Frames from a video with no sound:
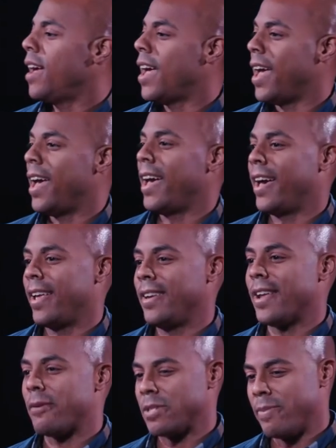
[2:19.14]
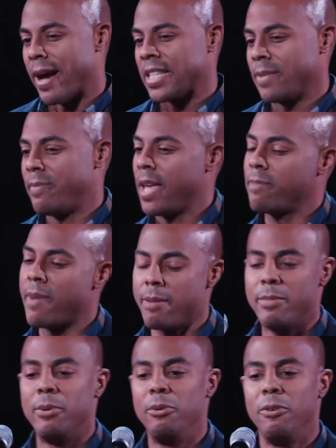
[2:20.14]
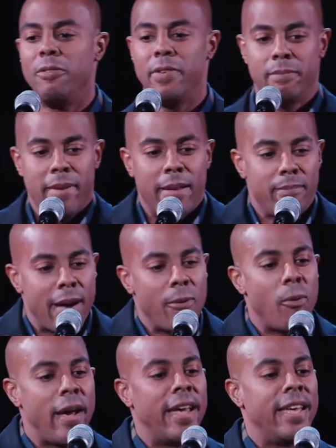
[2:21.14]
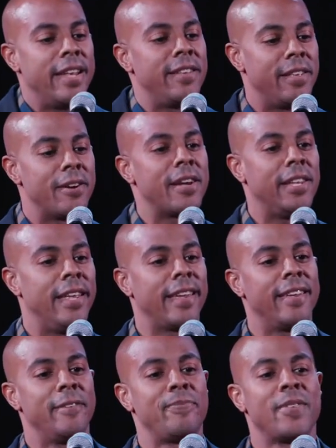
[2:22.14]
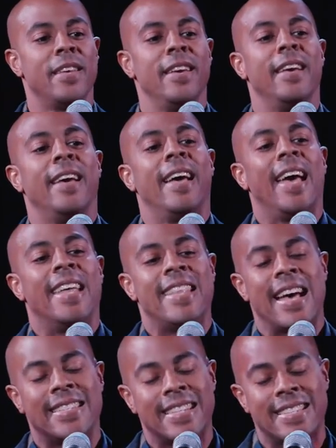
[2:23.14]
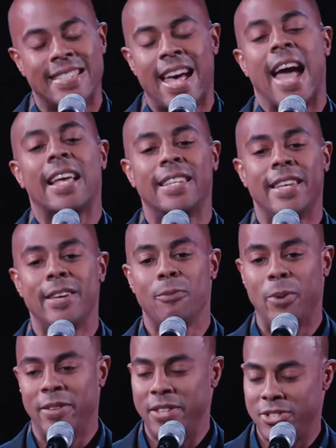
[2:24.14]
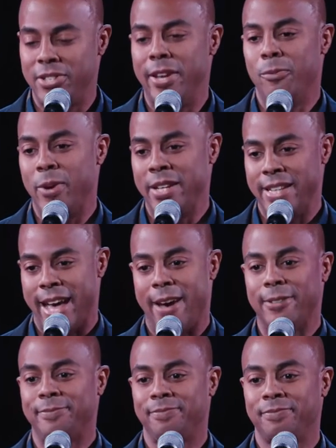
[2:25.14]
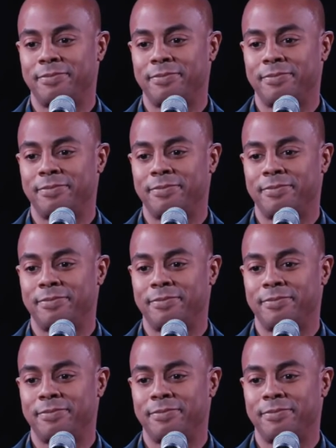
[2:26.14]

and I was about to make my move and make my way into their clique, and that's exactly when the shit went down.